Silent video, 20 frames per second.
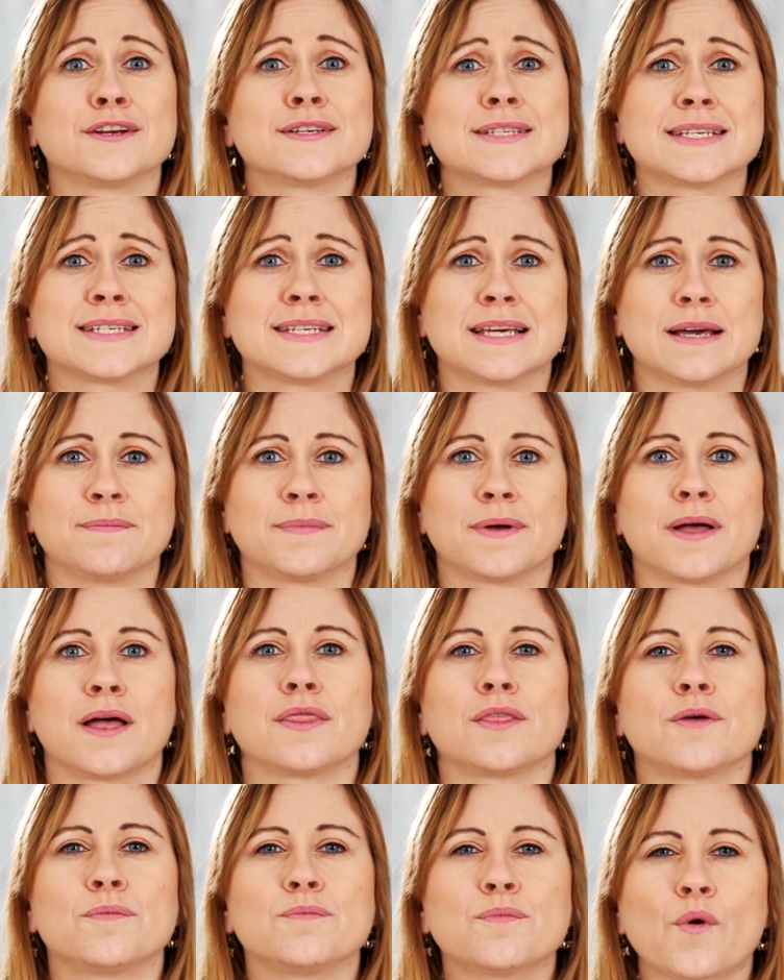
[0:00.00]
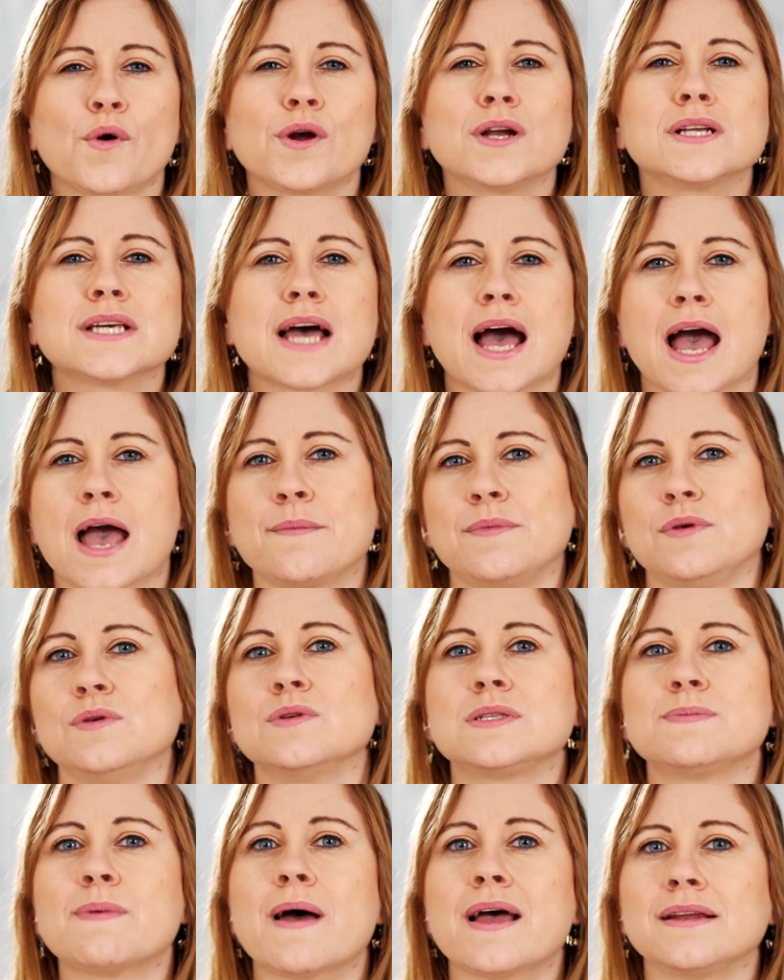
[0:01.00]
Here's a tip. The more time you
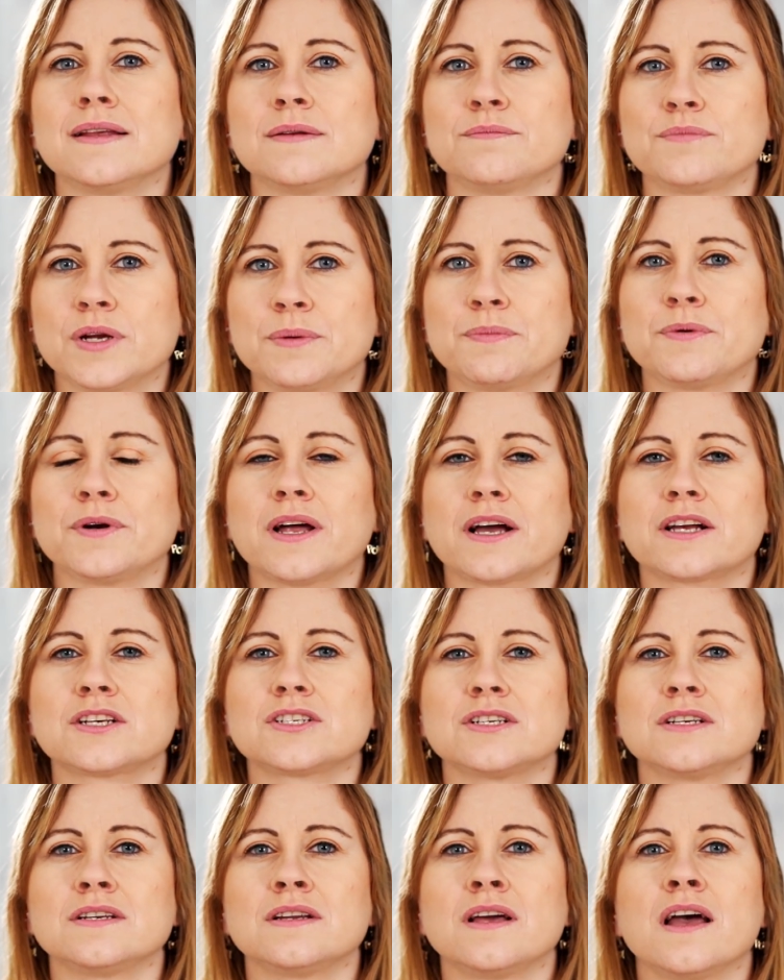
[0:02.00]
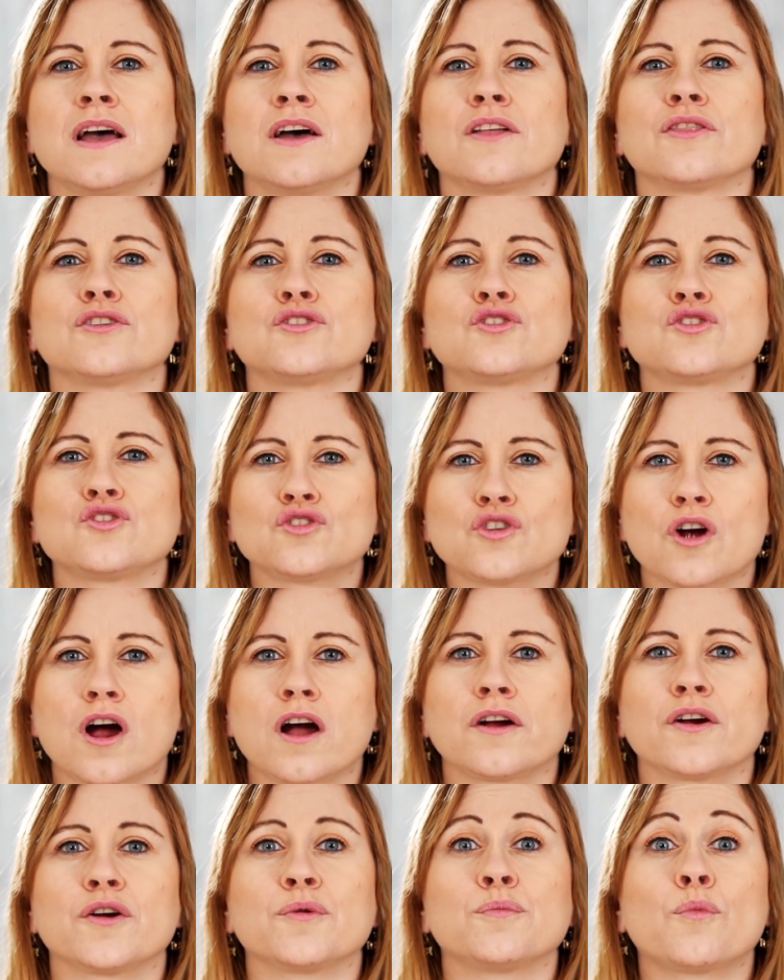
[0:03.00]
spend in pre-production, the
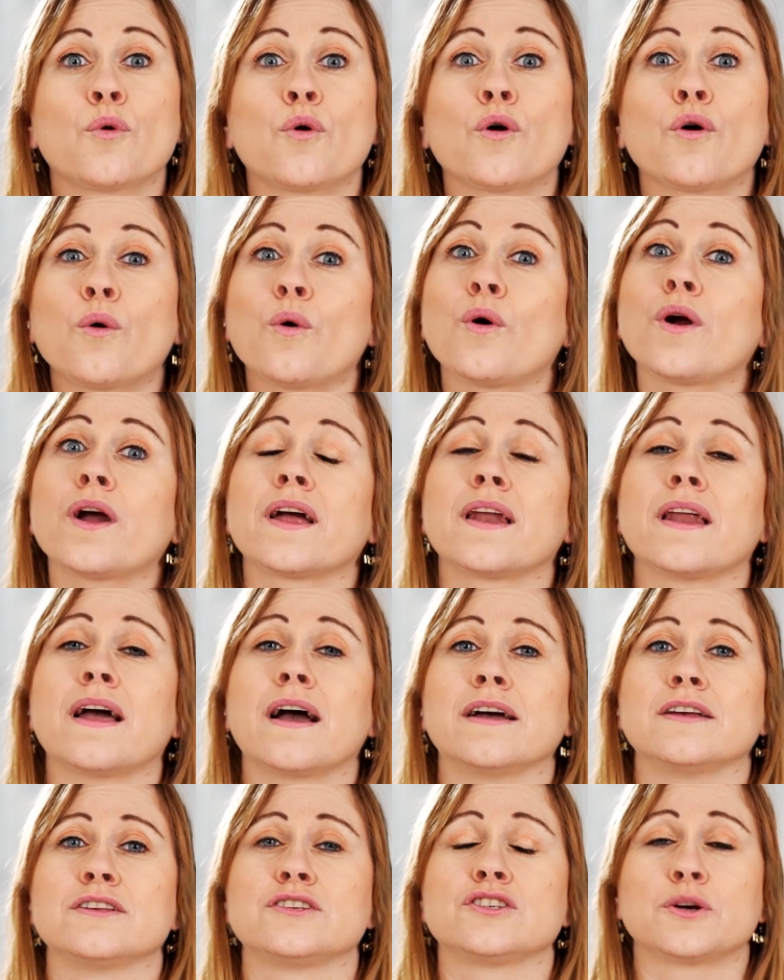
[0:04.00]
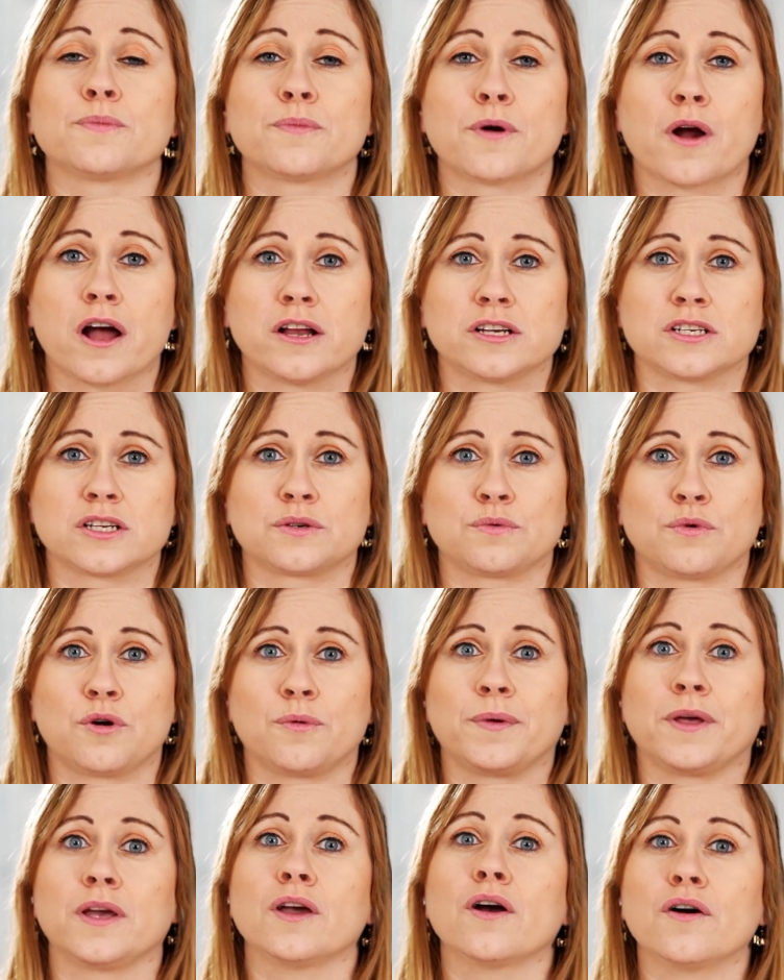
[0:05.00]
stronger, more organized your project will
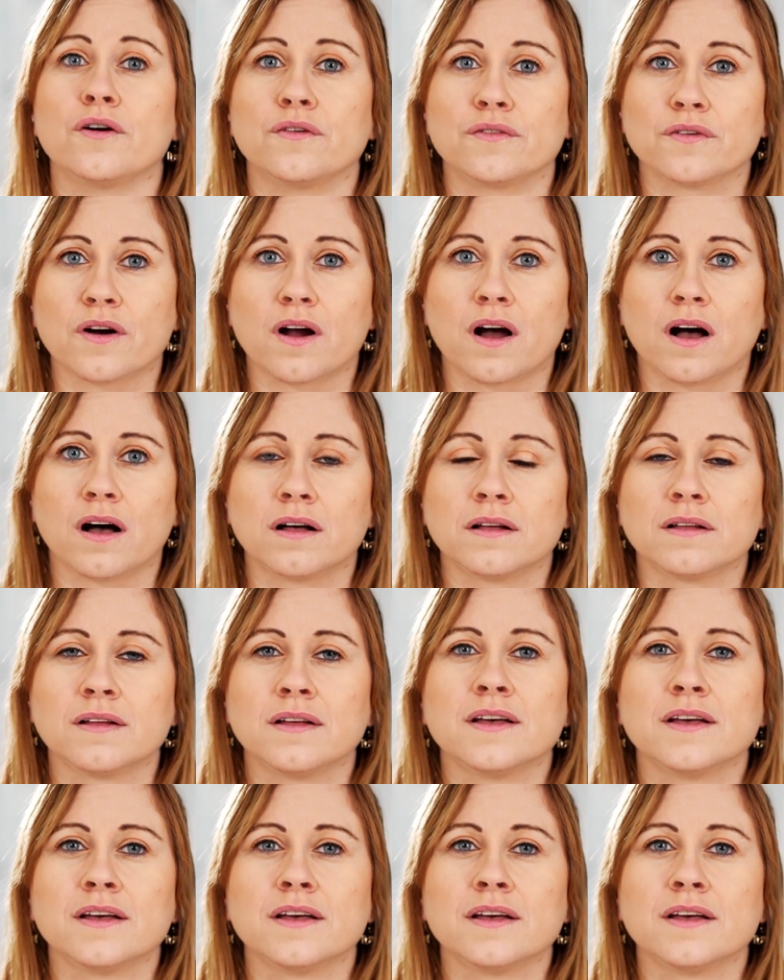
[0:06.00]
be overall.